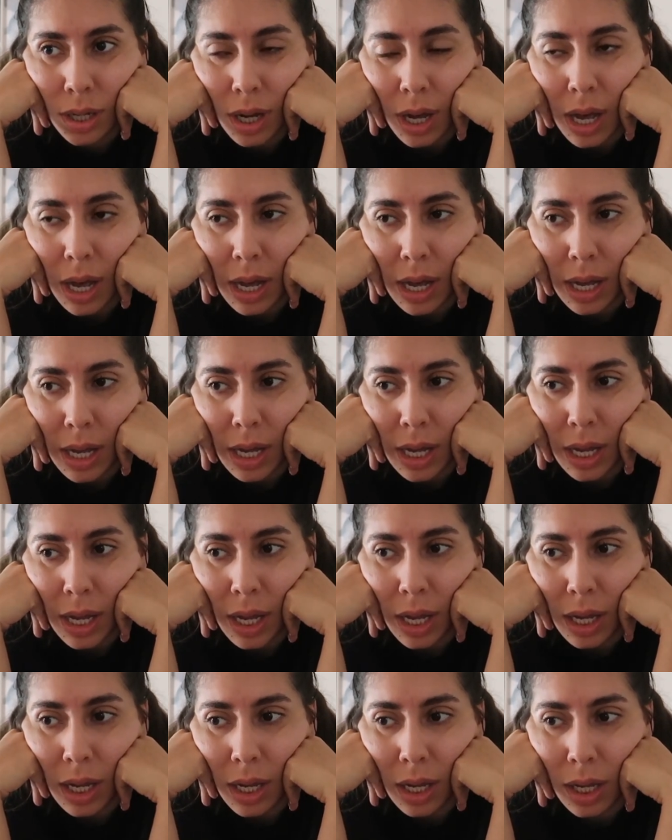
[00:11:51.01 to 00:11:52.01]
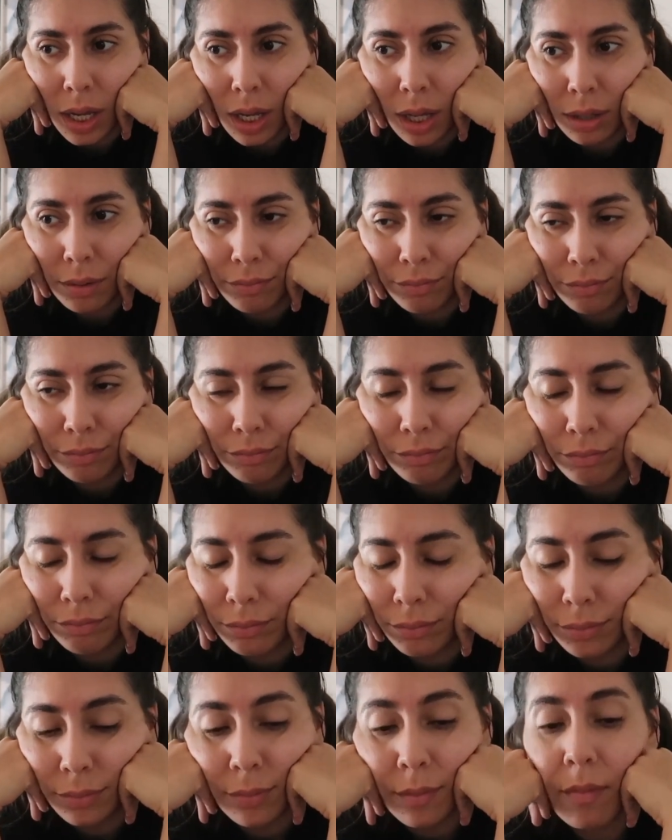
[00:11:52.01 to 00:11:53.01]
I
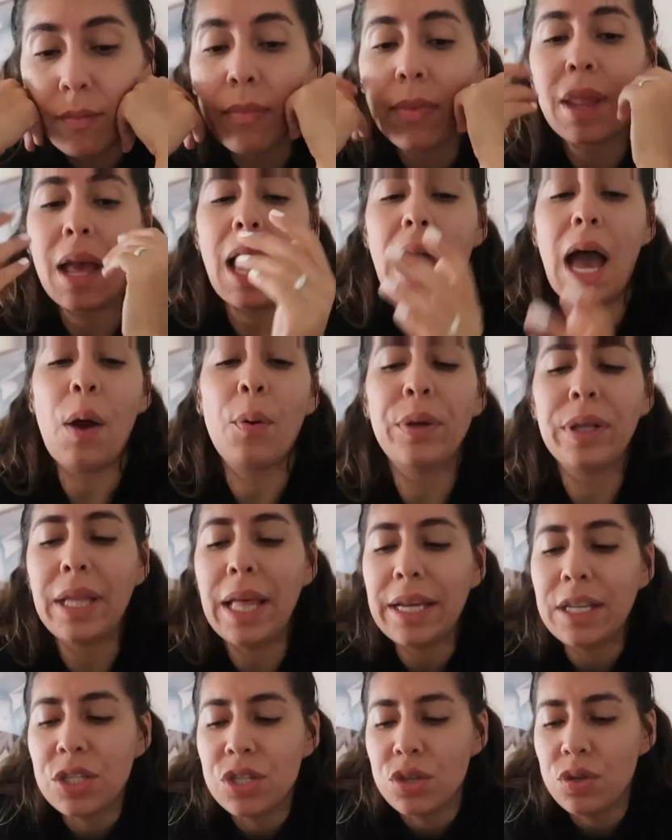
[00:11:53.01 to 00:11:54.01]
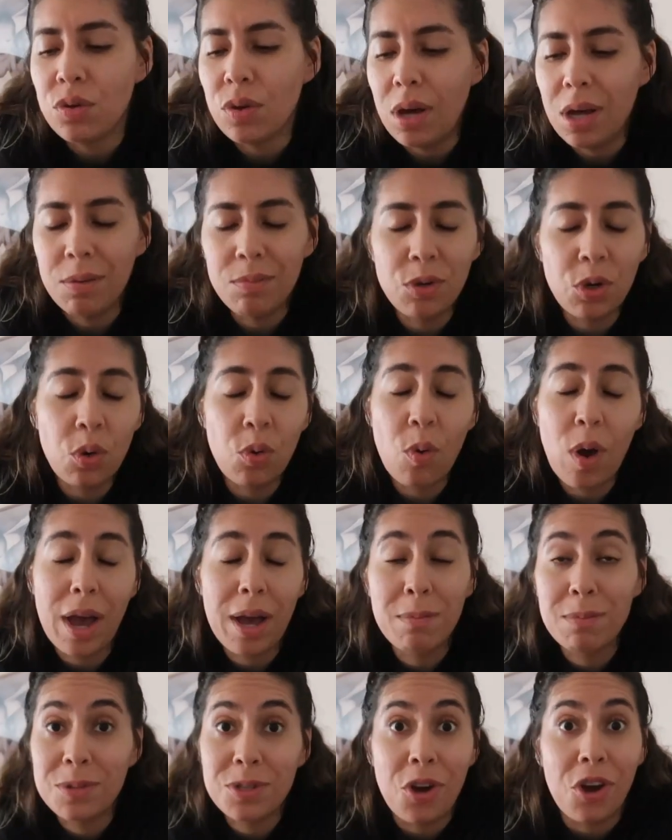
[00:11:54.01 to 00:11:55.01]
would like to. I don't know why
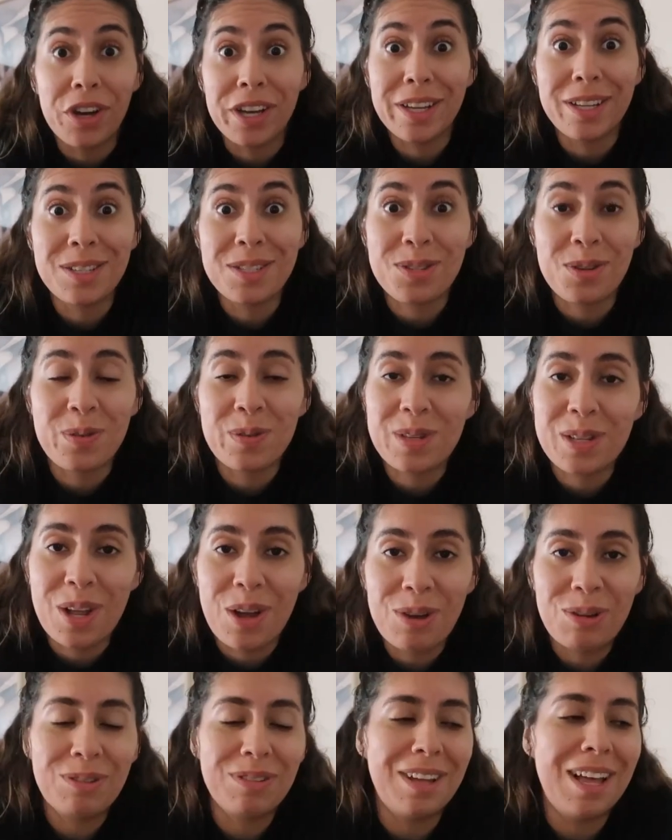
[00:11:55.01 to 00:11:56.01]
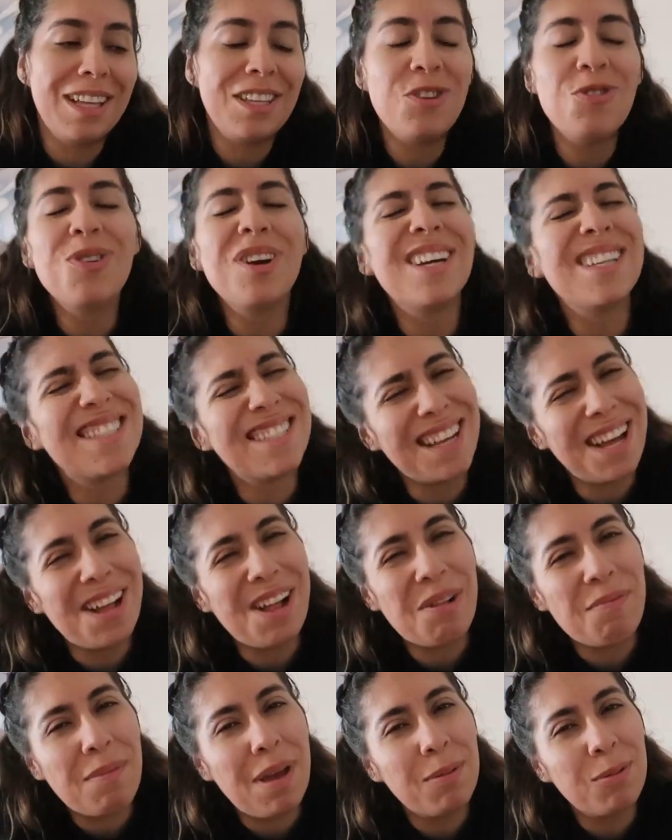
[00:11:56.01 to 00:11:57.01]
I'm talking so slow, and you can
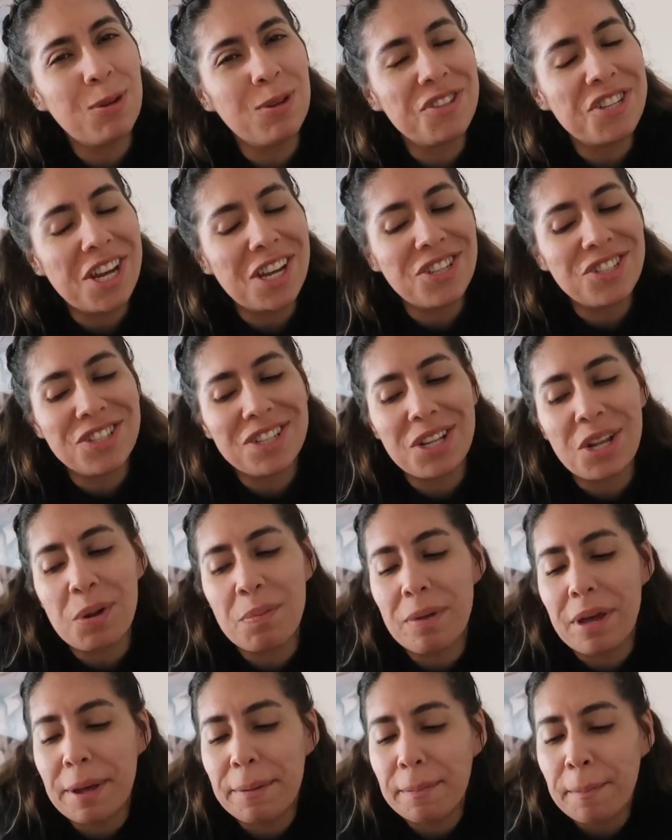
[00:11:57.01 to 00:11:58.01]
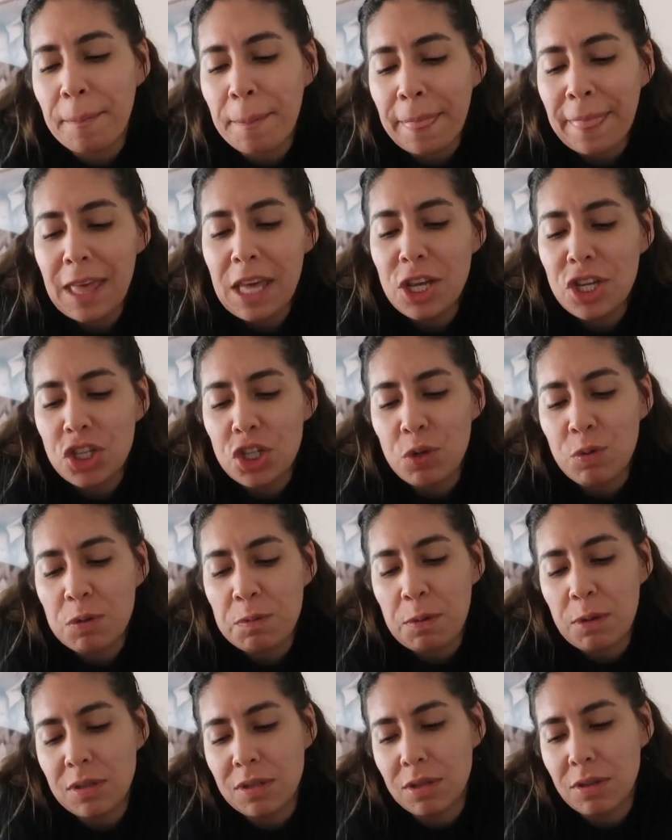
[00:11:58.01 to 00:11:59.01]
tell maybe we changed a little bit. She was
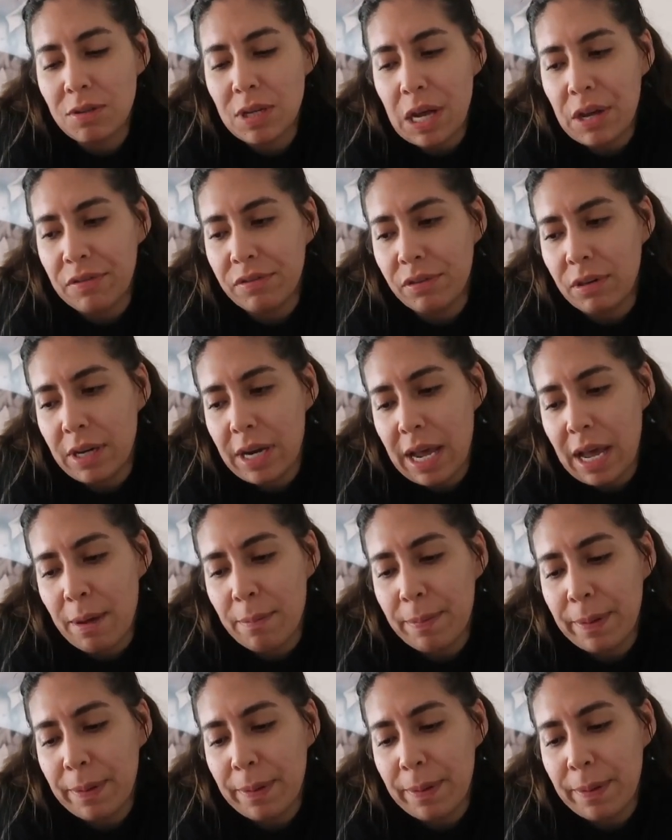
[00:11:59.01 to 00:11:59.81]
supposed to go down for a nap,